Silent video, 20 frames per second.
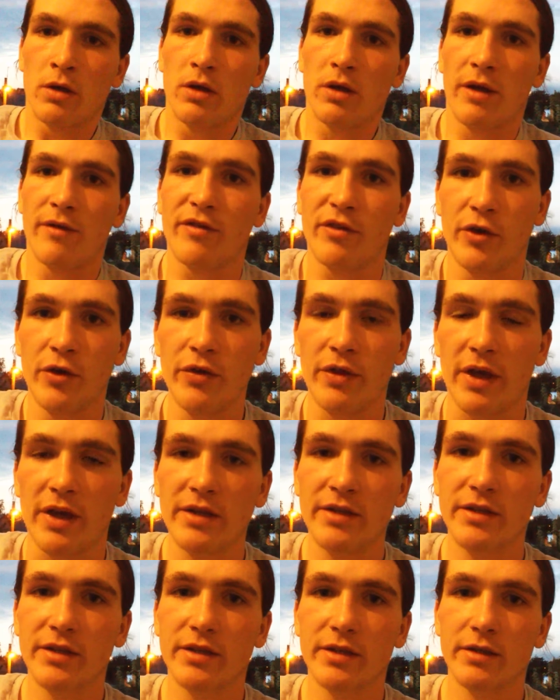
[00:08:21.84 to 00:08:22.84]
If you do
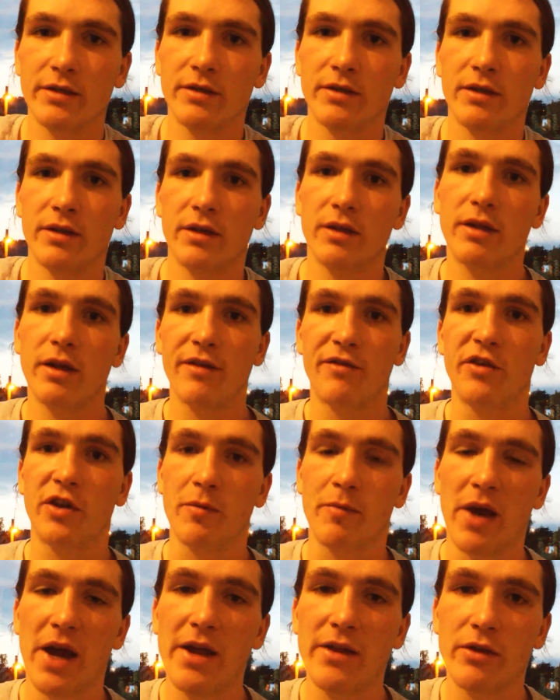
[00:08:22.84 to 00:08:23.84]
this, if you
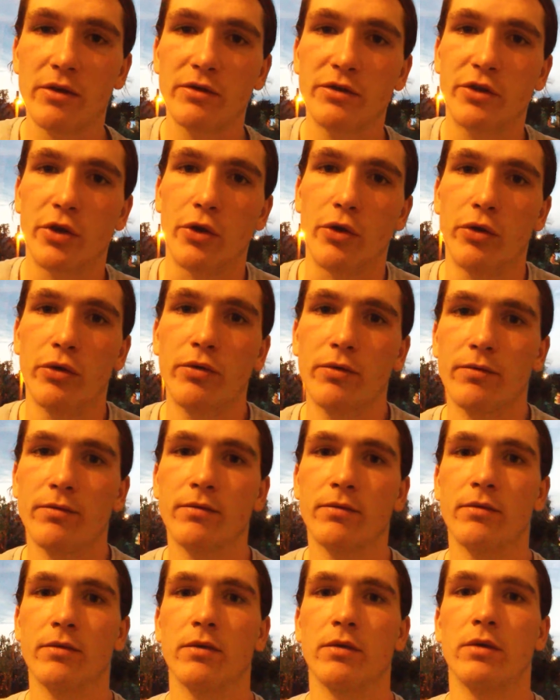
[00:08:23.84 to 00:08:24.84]
combine those two,
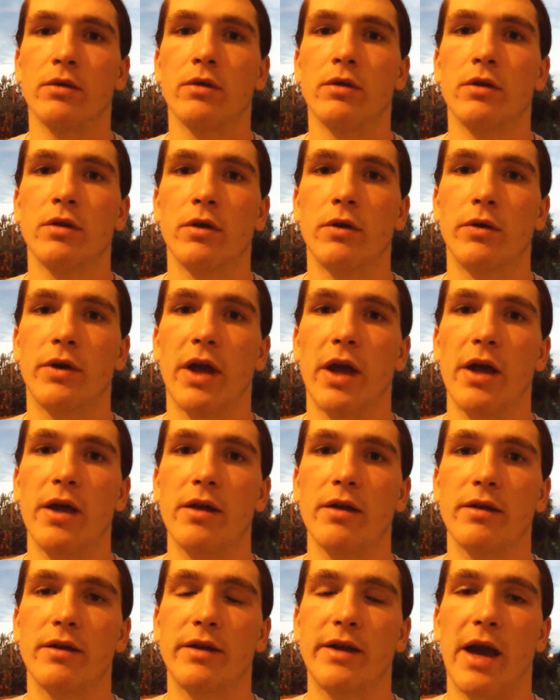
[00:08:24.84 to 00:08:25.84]
okay,
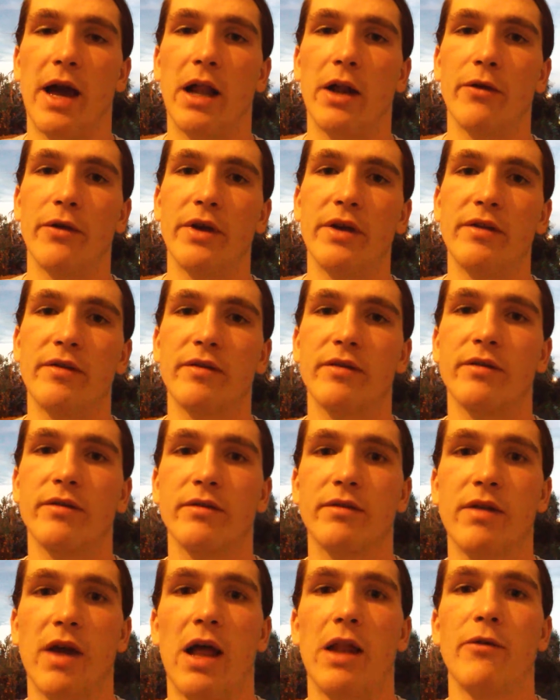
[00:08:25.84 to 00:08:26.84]
calorie
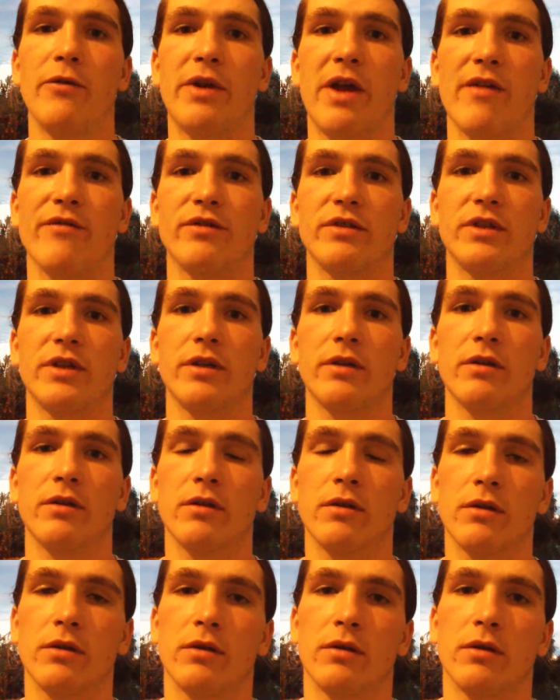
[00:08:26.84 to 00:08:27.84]
deficit
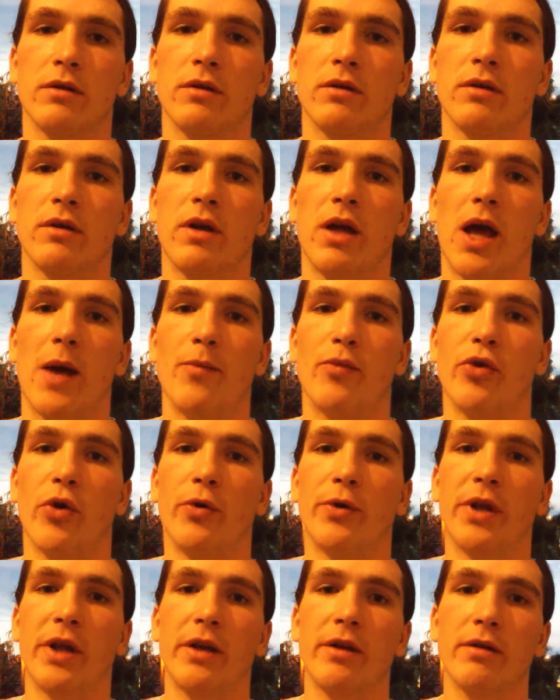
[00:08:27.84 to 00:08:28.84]
and
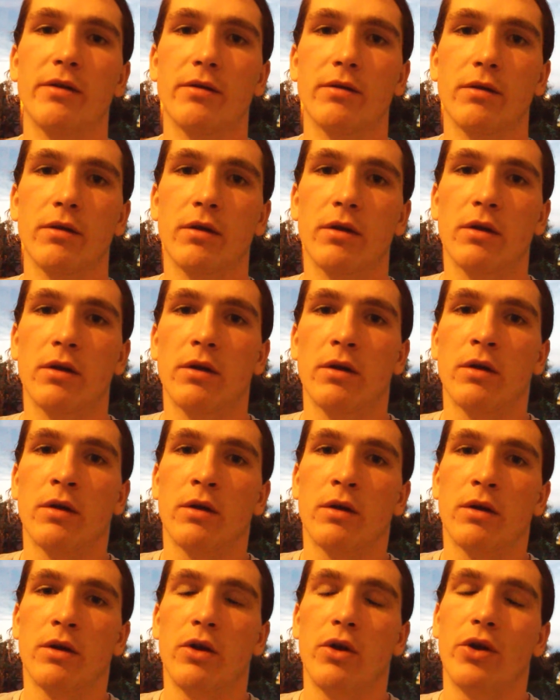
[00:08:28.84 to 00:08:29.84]
protein,
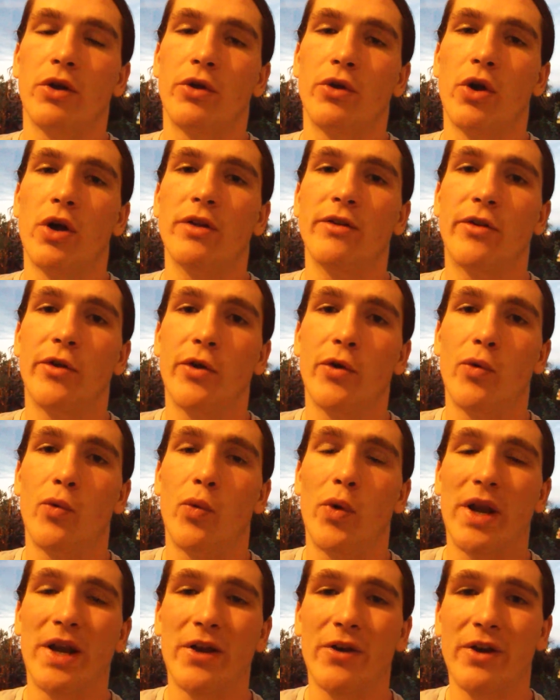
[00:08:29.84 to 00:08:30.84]
you're on to
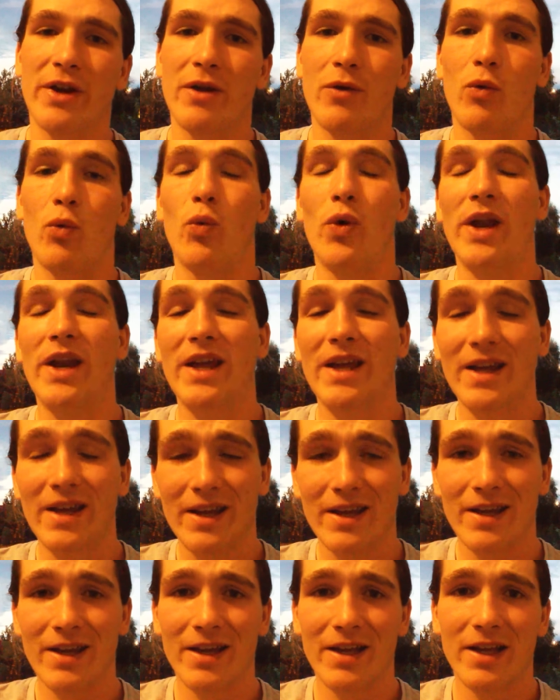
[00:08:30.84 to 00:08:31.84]
a winning
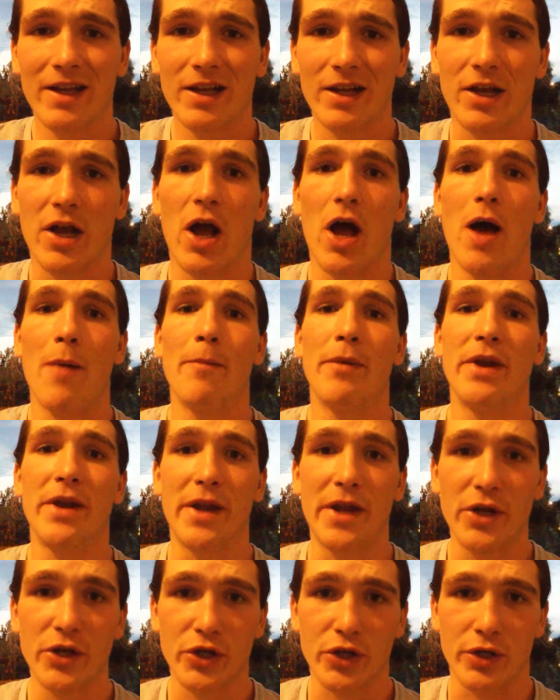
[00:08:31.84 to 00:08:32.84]

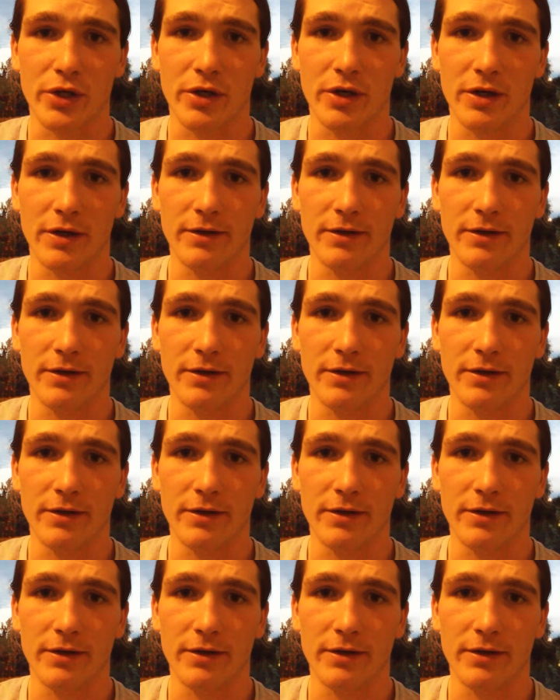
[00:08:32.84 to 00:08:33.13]
combination.